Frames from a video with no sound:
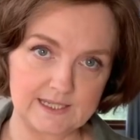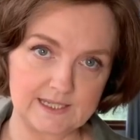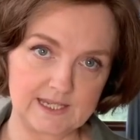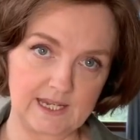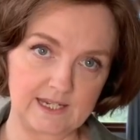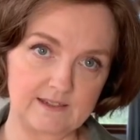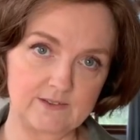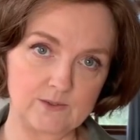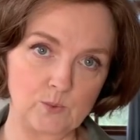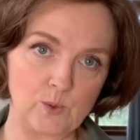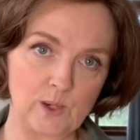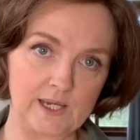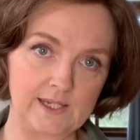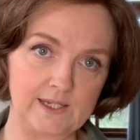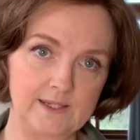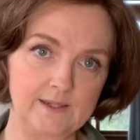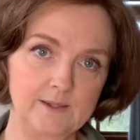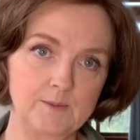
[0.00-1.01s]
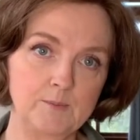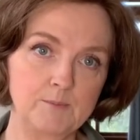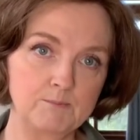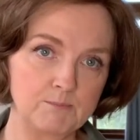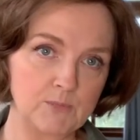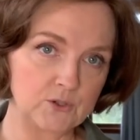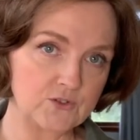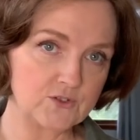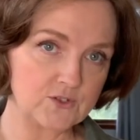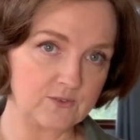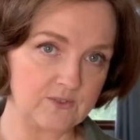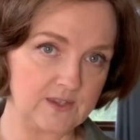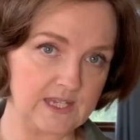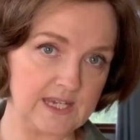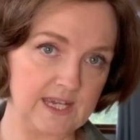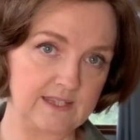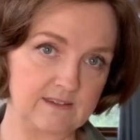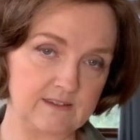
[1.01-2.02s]
it takes away most of
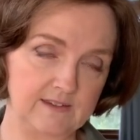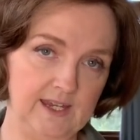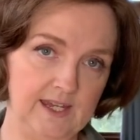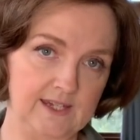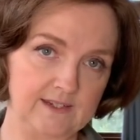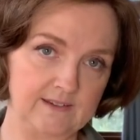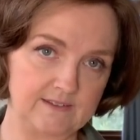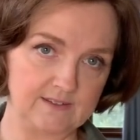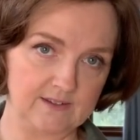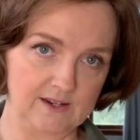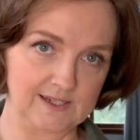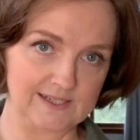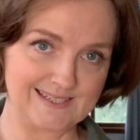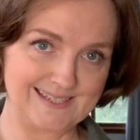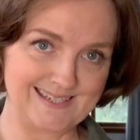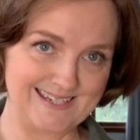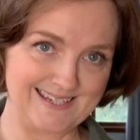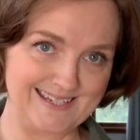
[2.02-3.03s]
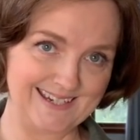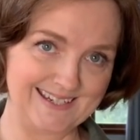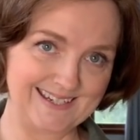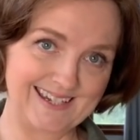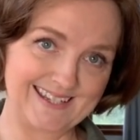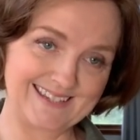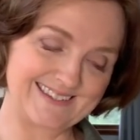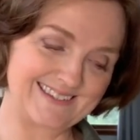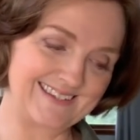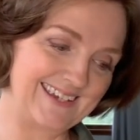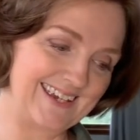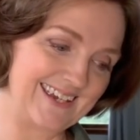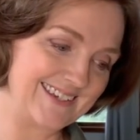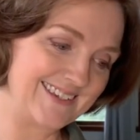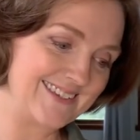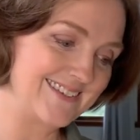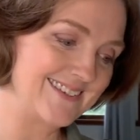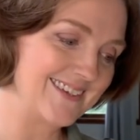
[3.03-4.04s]
the anxiety. I can't say
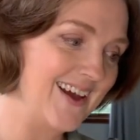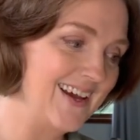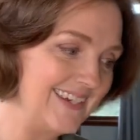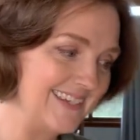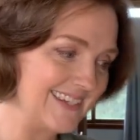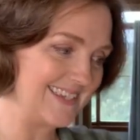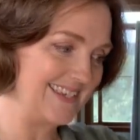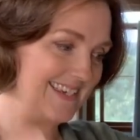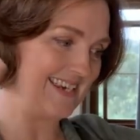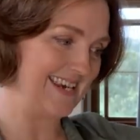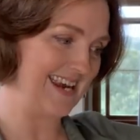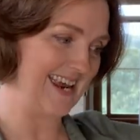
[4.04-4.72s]
anxiety